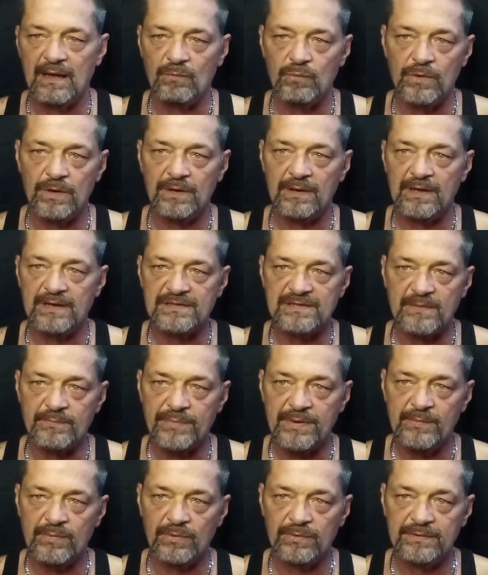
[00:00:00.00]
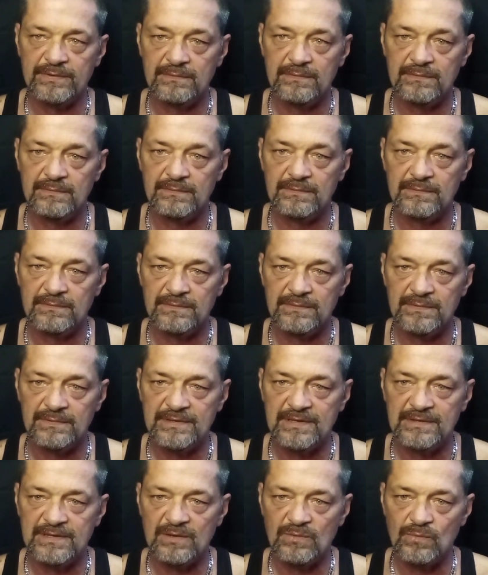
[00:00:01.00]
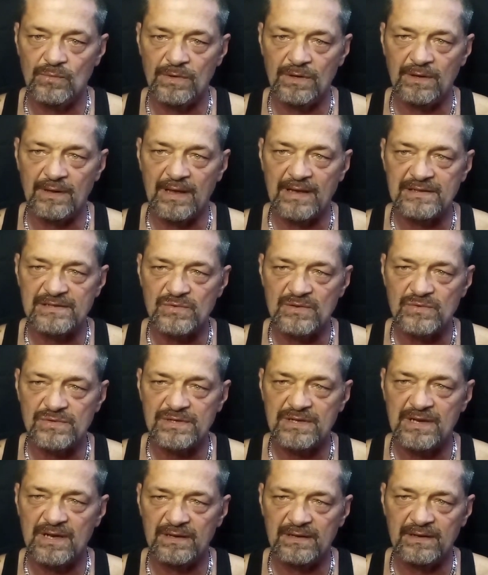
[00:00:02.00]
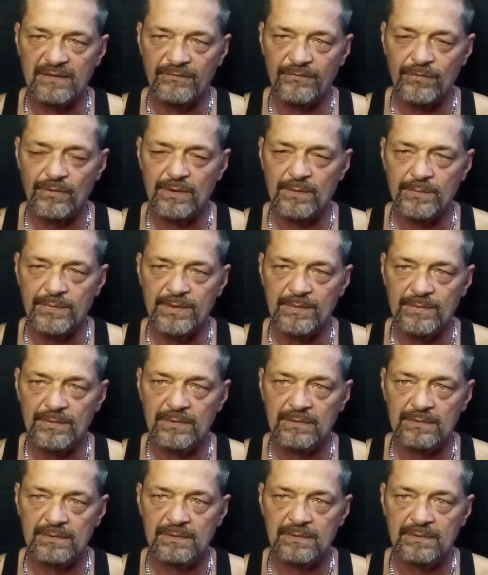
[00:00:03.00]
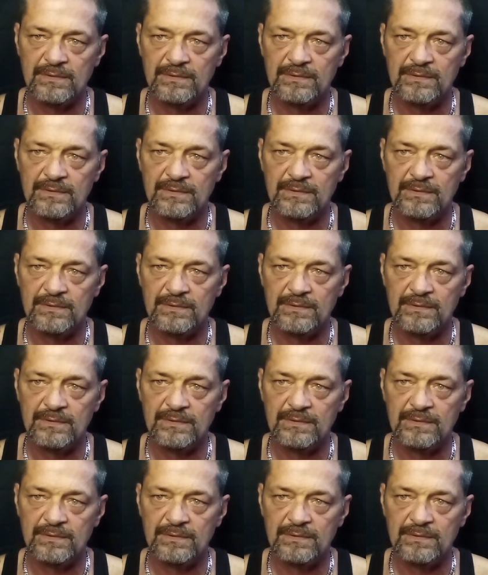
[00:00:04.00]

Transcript: I realized that people didn't realize I was cutting in front of people,